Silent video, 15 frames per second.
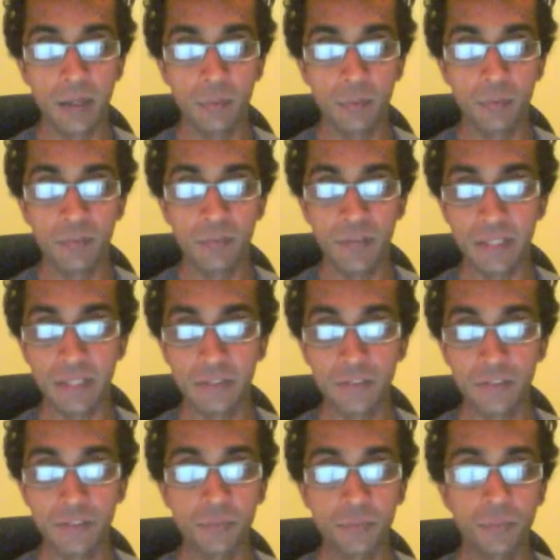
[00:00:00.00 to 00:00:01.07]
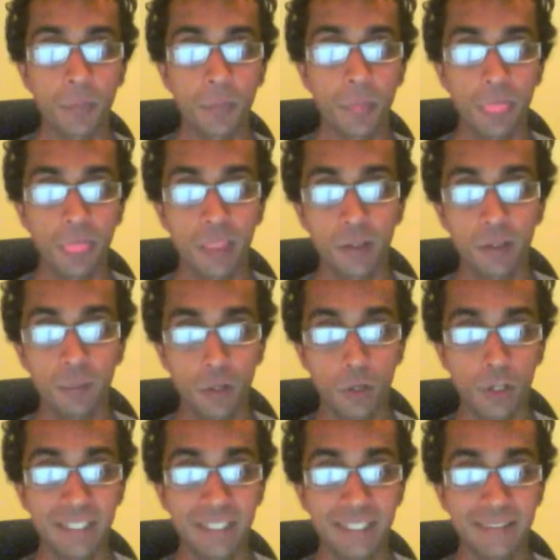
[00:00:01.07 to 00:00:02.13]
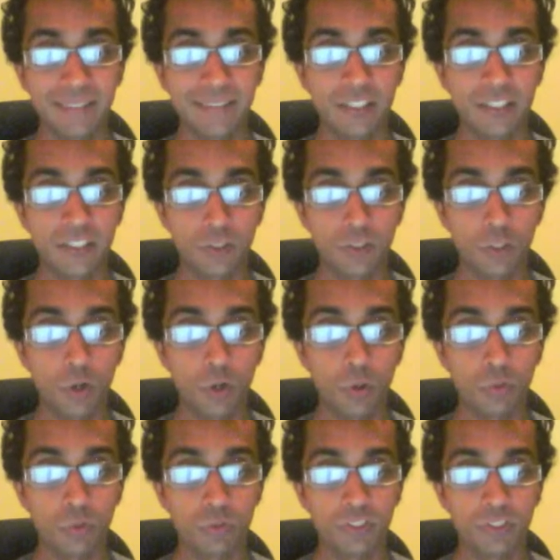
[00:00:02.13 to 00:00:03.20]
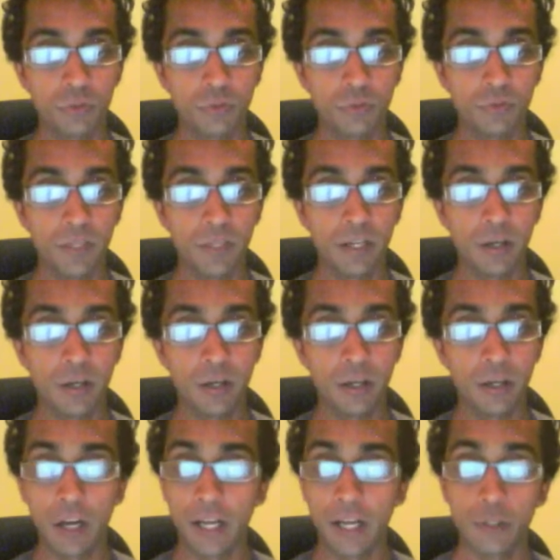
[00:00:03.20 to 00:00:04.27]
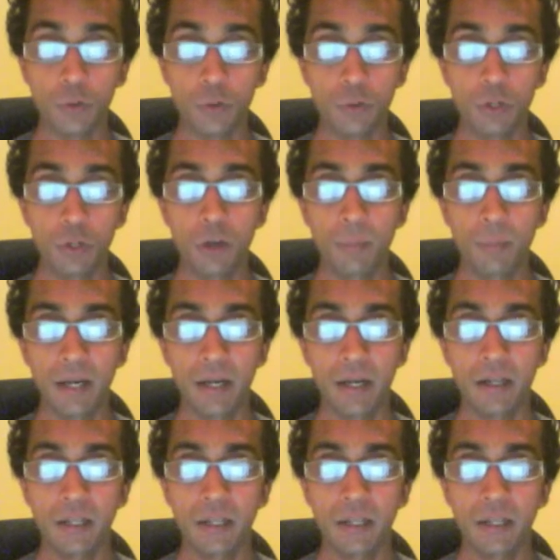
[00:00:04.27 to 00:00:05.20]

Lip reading: funds. Commodities such as gold, silver, iron ore, copper,